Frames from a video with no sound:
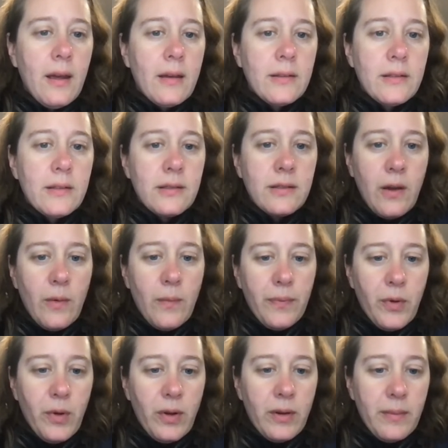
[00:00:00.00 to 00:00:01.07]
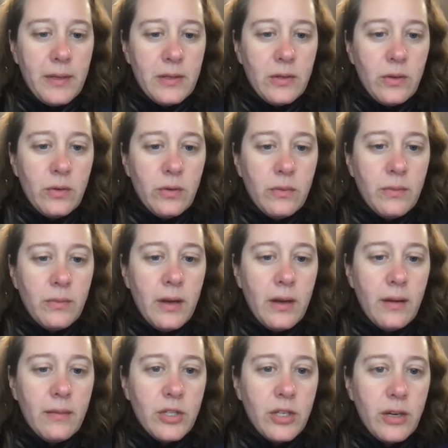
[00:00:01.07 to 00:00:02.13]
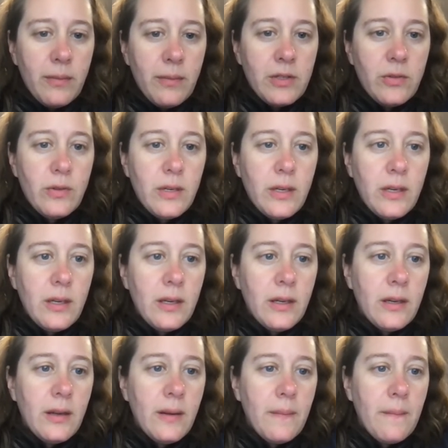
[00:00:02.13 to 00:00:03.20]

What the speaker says: So I'm going to my Zoom. I'm sharing my screen.